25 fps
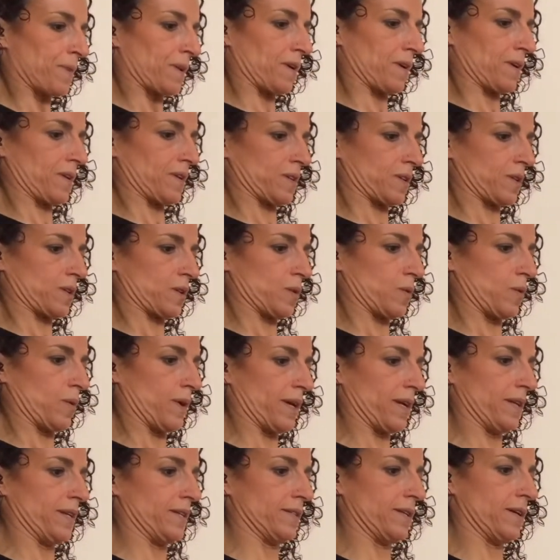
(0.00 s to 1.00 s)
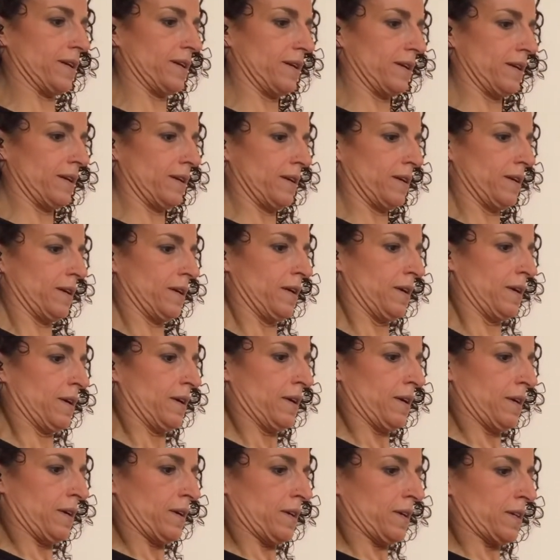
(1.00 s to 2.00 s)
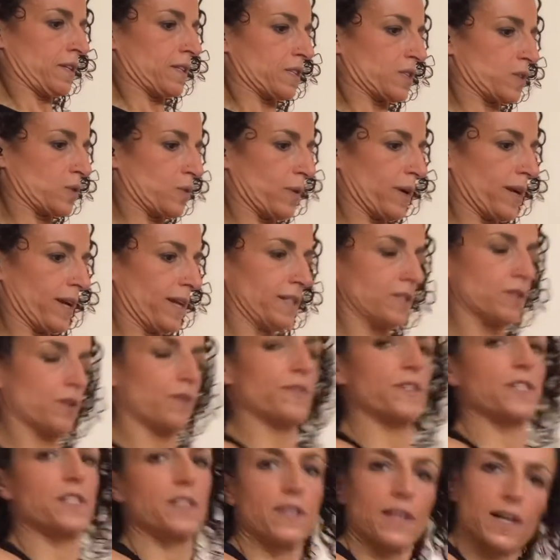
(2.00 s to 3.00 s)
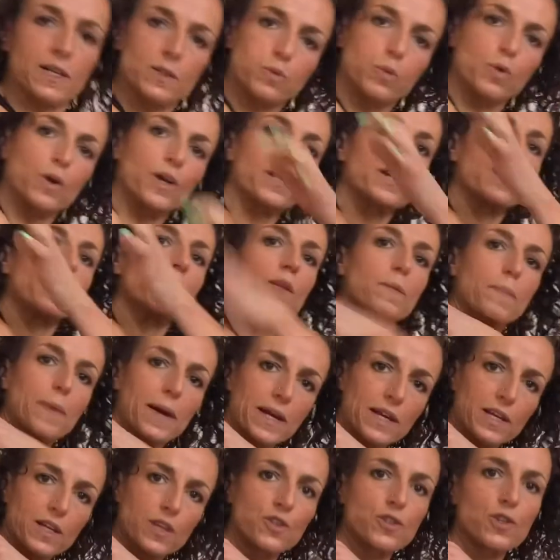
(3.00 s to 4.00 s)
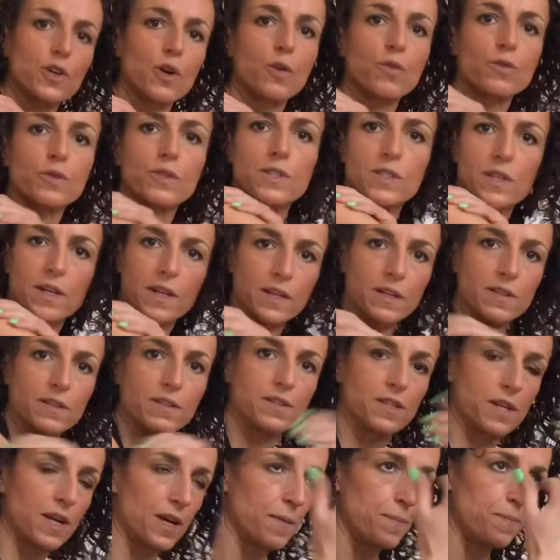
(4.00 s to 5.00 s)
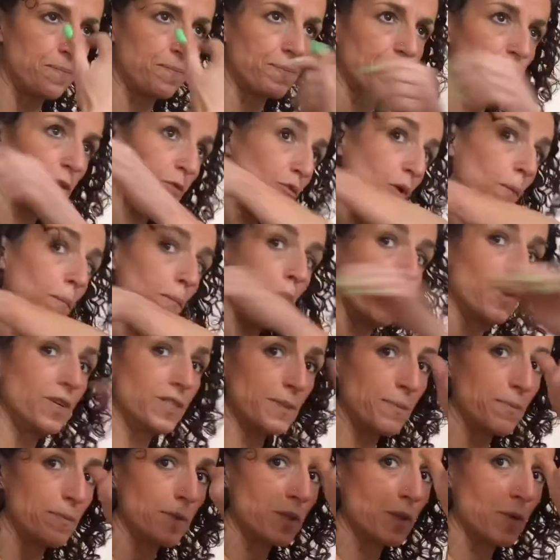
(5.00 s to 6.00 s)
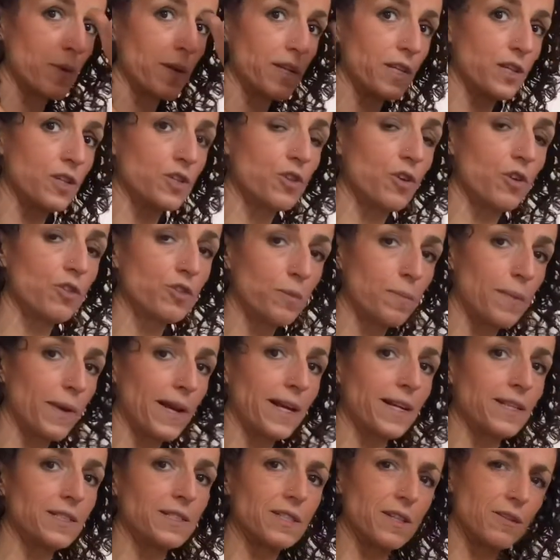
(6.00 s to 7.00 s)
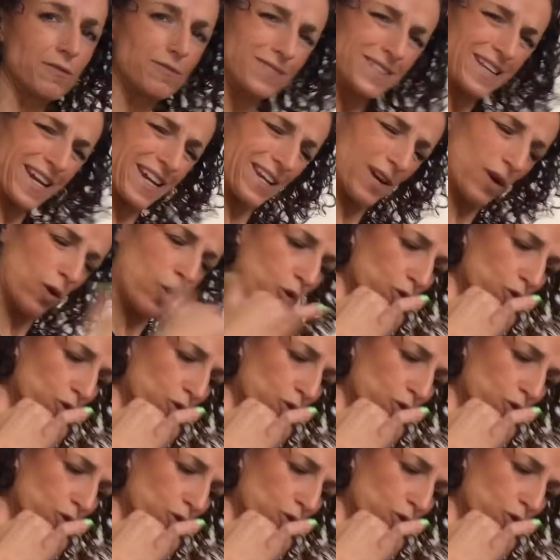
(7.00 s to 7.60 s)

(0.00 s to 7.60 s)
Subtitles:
squeeze, squeeze. And obviously that's working the back of your shoulders and your rhomboids in between your shoulder blades. So get it all